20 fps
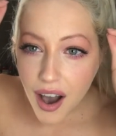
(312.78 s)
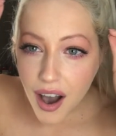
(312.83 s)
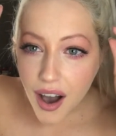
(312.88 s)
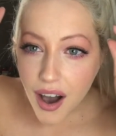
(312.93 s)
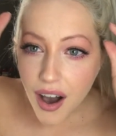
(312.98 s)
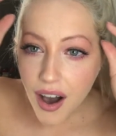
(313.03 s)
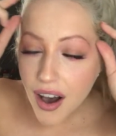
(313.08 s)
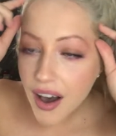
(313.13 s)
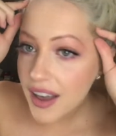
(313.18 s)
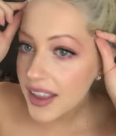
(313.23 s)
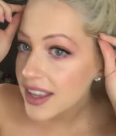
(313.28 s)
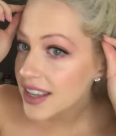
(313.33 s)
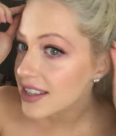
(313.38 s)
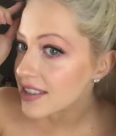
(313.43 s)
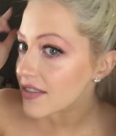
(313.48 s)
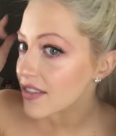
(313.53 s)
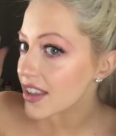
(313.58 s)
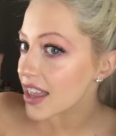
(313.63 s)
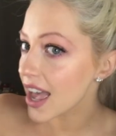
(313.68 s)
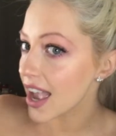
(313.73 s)
all these
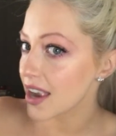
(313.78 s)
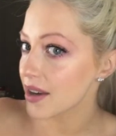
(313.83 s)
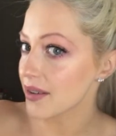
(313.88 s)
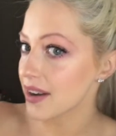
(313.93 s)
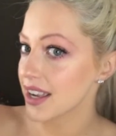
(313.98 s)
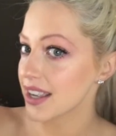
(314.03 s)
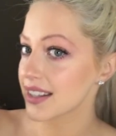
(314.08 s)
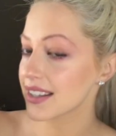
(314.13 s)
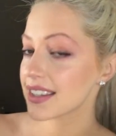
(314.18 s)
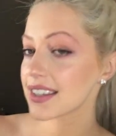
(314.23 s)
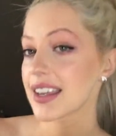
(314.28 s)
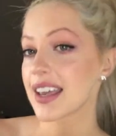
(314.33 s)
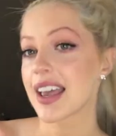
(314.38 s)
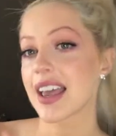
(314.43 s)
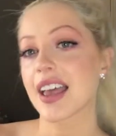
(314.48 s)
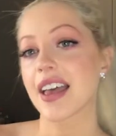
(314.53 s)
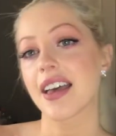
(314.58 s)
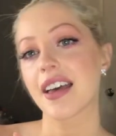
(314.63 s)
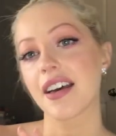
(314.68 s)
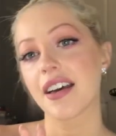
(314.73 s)
flyaways.
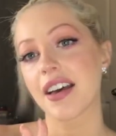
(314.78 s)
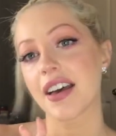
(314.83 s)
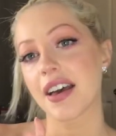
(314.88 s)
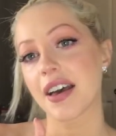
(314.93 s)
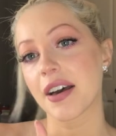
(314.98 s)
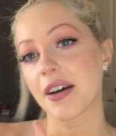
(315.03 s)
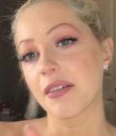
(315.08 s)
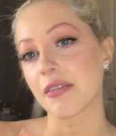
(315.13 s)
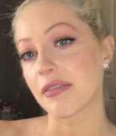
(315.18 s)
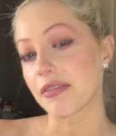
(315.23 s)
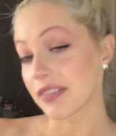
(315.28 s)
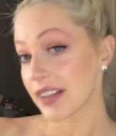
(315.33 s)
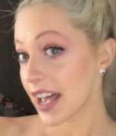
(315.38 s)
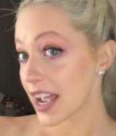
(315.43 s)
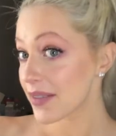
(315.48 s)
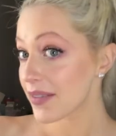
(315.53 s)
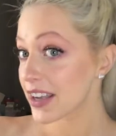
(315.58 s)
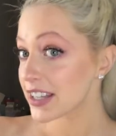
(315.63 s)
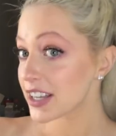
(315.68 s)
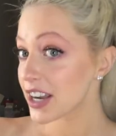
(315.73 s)

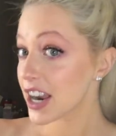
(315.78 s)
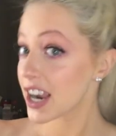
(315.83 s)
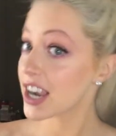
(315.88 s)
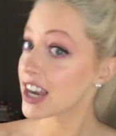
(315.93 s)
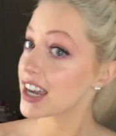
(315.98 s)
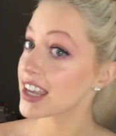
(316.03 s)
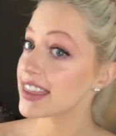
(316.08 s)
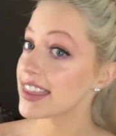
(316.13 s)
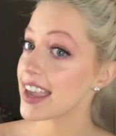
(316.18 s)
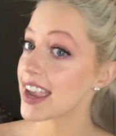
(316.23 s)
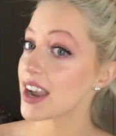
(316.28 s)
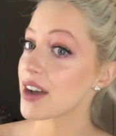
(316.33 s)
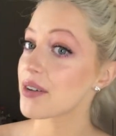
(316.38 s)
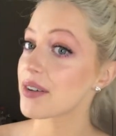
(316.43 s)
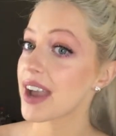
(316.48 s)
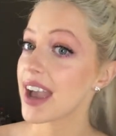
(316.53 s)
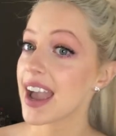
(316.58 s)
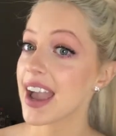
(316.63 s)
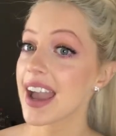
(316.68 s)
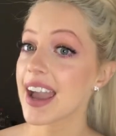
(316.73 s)
Flyaways are a good thing,
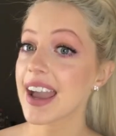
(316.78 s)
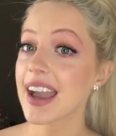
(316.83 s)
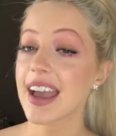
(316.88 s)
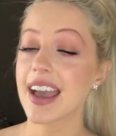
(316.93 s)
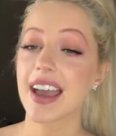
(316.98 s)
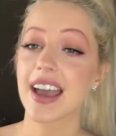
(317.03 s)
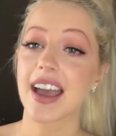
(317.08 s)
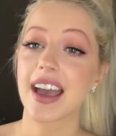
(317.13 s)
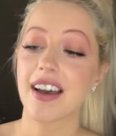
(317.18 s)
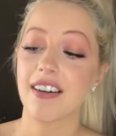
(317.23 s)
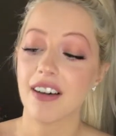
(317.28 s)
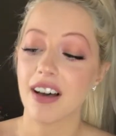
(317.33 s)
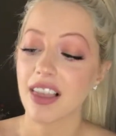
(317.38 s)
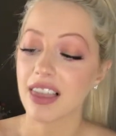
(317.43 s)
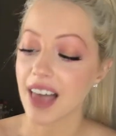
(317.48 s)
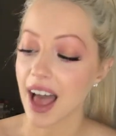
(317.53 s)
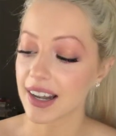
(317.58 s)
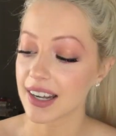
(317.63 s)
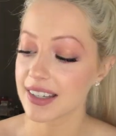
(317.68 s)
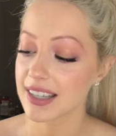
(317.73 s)
okay? A
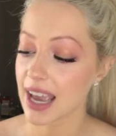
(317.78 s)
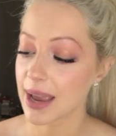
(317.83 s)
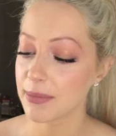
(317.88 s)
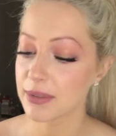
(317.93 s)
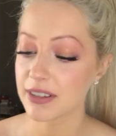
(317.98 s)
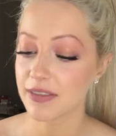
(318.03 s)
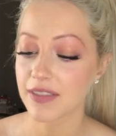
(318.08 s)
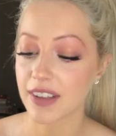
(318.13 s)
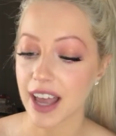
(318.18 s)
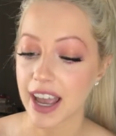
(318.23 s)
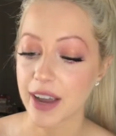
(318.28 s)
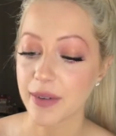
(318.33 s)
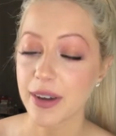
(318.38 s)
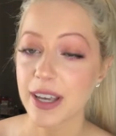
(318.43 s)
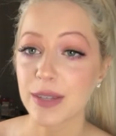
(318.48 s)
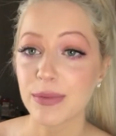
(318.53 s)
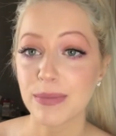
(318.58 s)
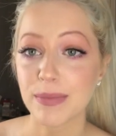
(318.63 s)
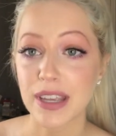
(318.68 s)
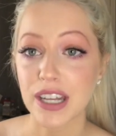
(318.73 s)
lot of times
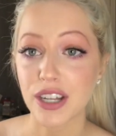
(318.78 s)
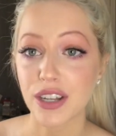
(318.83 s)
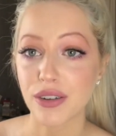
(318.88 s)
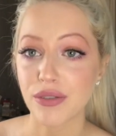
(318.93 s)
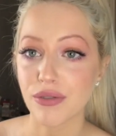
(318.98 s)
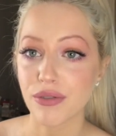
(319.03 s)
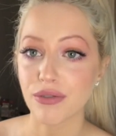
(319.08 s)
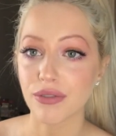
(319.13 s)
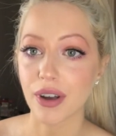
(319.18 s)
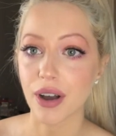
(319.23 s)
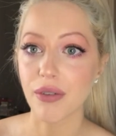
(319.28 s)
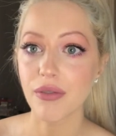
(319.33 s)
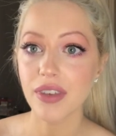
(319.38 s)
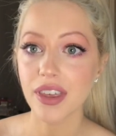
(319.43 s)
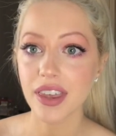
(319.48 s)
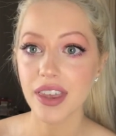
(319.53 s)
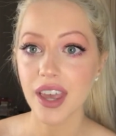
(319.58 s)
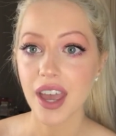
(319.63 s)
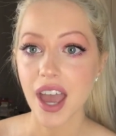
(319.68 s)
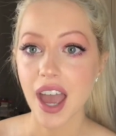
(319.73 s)
flyaways mean new
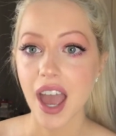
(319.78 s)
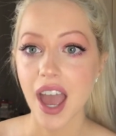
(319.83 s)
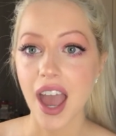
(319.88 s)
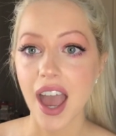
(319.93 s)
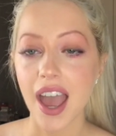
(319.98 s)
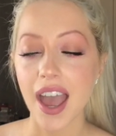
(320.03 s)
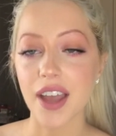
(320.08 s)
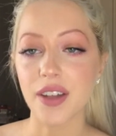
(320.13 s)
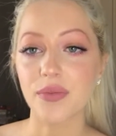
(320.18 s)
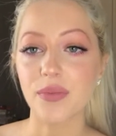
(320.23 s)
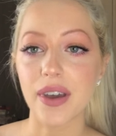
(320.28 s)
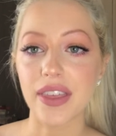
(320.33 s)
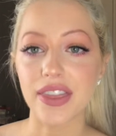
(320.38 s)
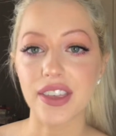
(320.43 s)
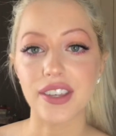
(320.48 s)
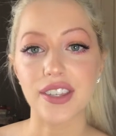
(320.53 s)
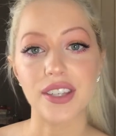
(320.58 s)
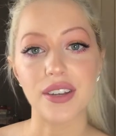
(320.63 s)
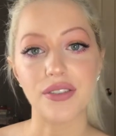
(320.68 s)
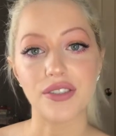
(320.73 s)
growth, and with
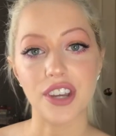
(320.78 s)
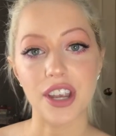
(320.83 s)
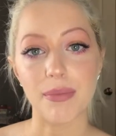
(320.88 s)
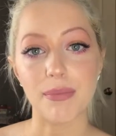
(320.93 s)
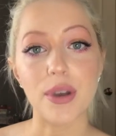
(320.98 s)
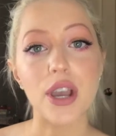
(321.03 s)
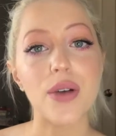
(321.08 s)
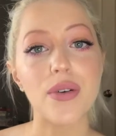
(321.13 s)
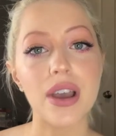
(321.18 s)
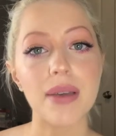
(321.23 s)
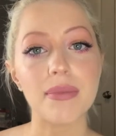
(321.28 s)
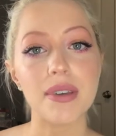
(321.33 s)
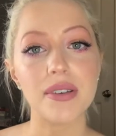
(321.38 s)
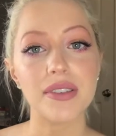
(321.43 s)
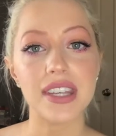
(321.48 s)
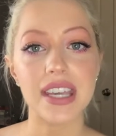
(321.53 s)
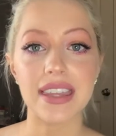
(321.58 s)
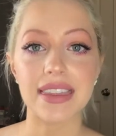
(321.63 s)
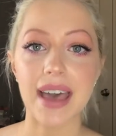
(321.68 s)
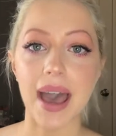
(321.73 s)
this new shampoo I'm
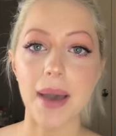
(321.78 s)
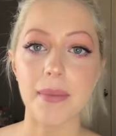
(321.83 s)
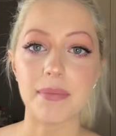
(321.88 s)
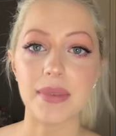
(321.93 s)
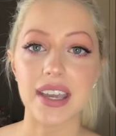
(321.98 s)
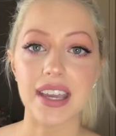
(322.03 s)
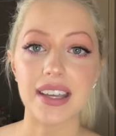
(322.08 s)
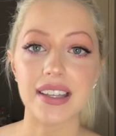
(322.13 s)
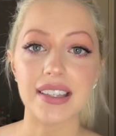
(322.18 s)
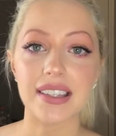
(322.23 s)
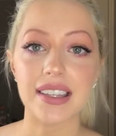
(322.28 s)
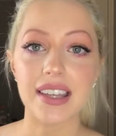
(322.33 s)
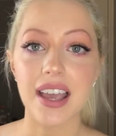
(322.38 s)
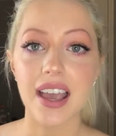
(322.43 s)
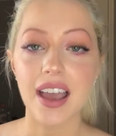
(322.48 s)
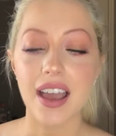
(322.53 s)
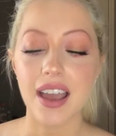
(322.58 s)
using, that means